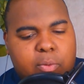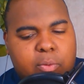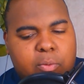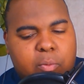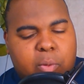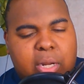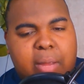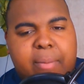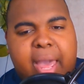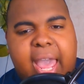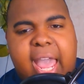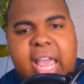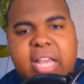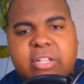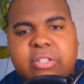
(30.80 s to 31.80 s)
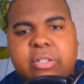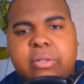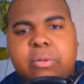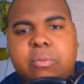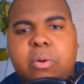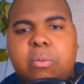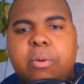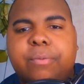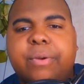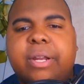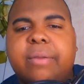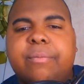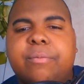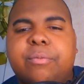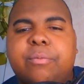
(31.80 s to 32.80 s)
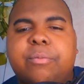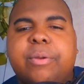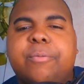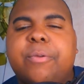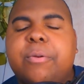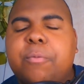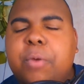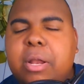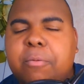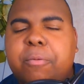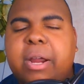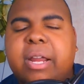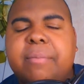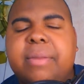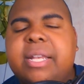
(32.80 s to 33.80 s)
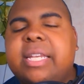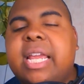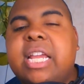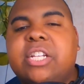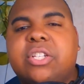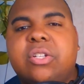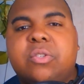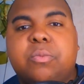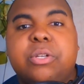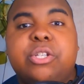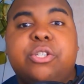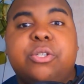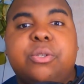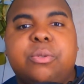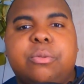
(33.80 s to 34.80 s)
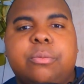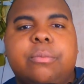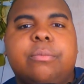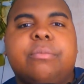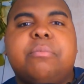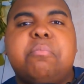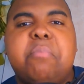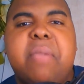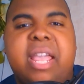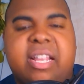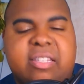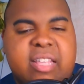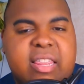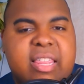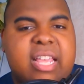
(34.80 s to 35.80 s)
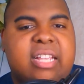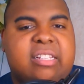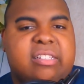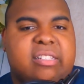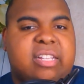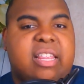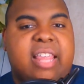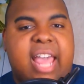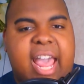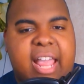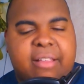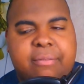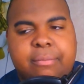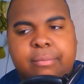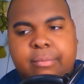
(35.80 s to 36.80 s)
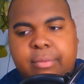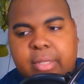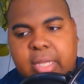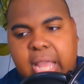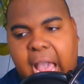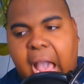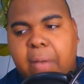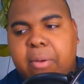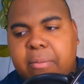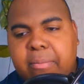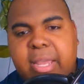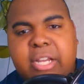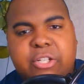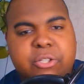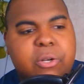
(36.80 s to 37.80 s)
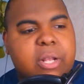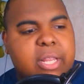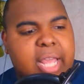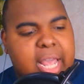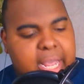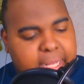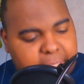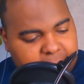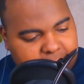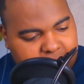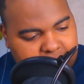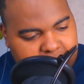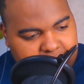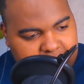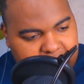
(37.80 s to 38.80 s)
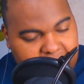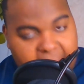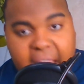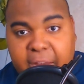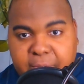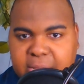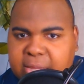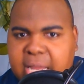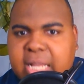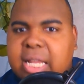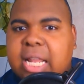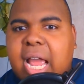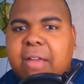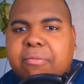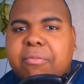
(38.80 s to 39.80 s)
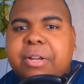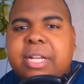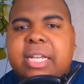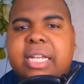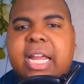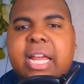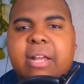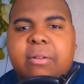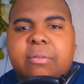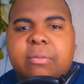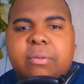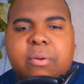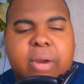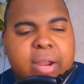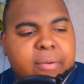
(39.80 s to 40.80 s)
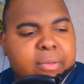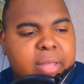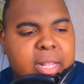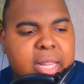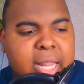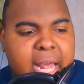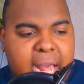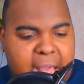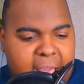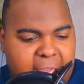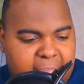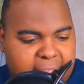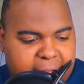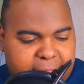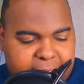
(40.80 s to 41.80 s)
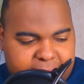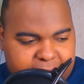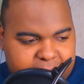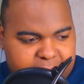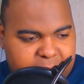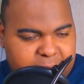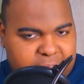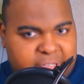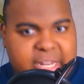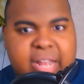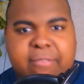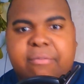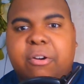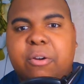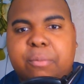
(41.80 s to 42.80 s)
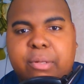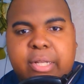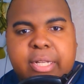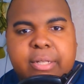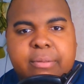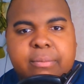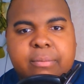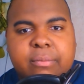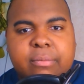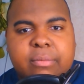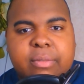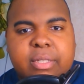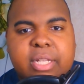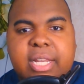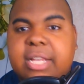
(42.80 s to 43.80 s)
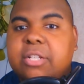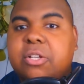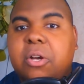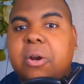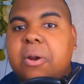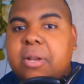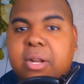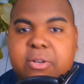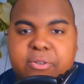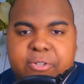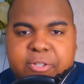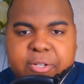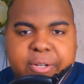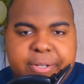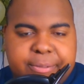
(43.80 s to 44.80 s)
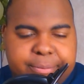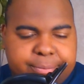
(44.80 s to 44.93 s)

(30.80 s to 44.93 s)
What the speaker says: when I'm asked, well, what recommendations would you make to this, to that? I would make sure that everything that I've written down or everything that I have said verbally is heard and understood.